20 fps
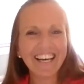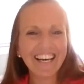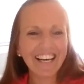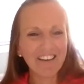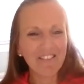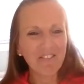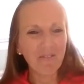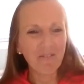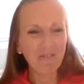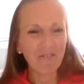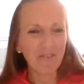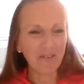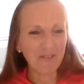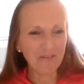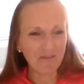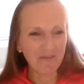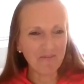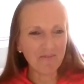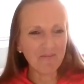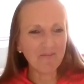
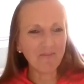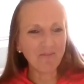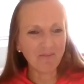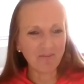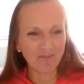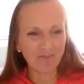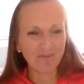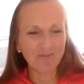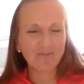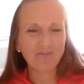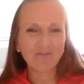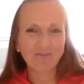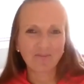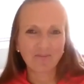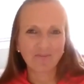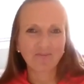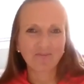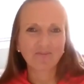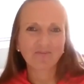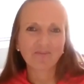
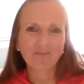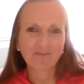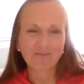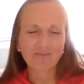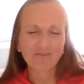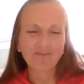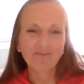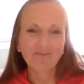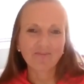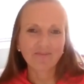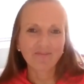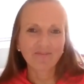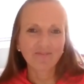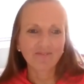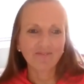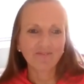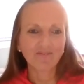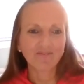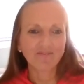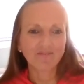
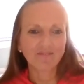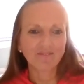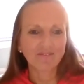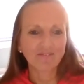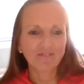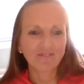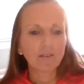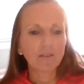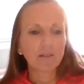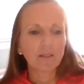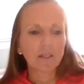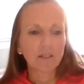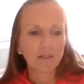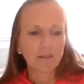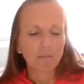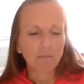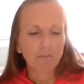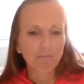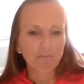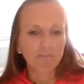
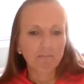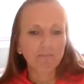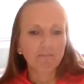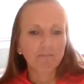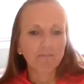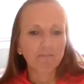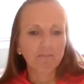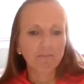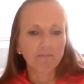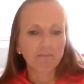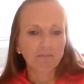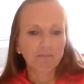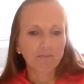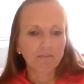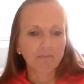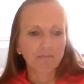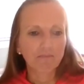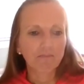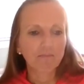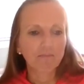
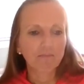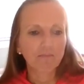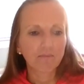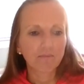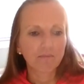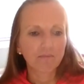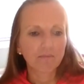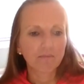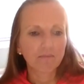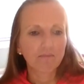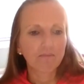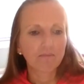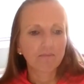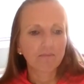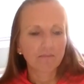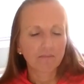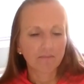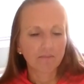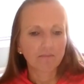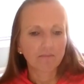
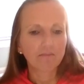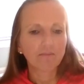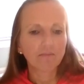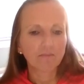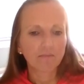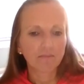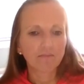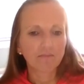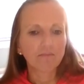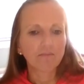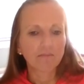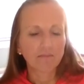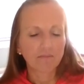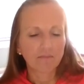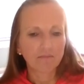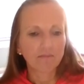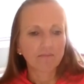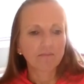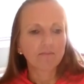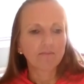
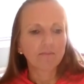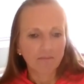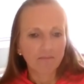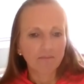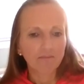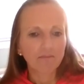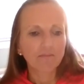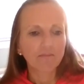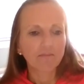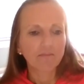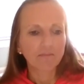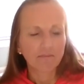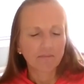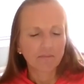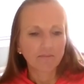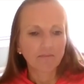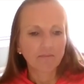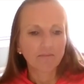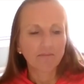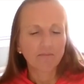No words are spoken by the person on screen.